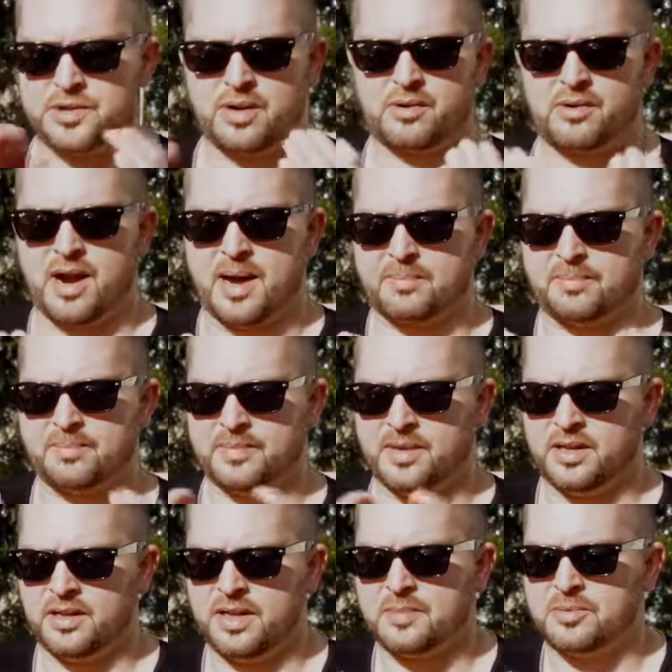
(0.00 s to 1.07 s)
shrink wrap
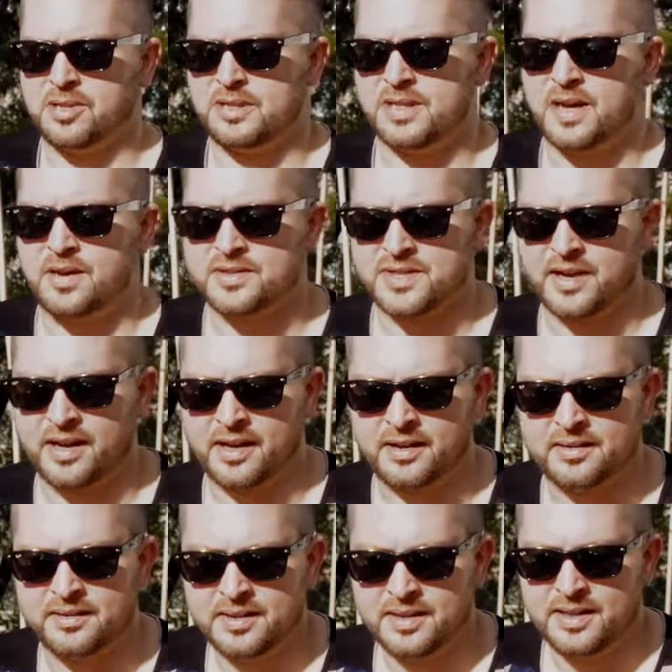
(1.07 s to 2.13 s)
label on the outside.
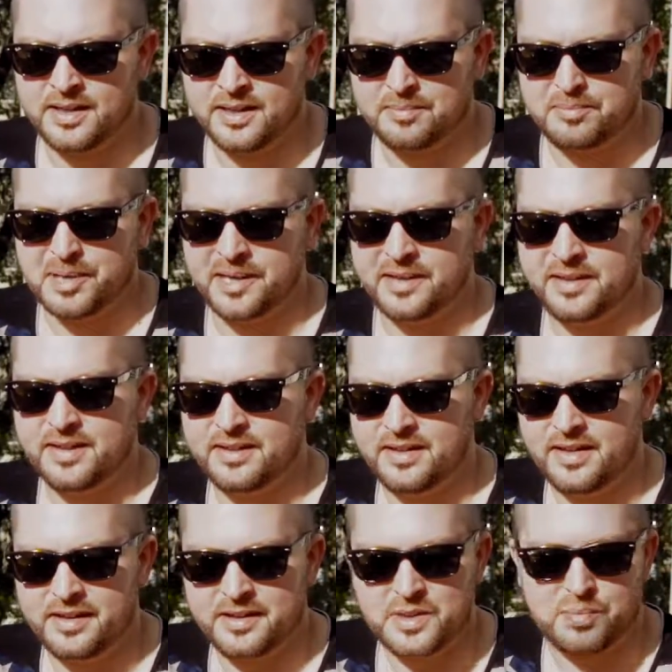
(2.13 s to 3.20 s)
But
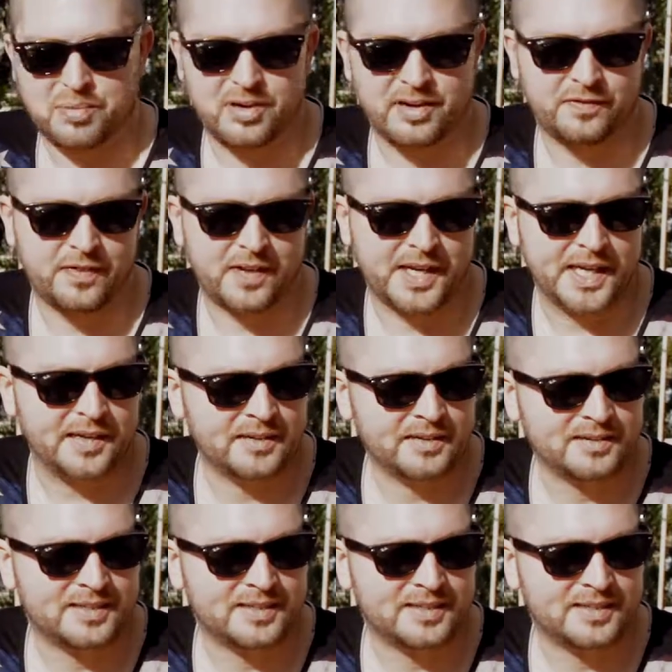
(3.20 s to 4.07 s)
it is pretty funny.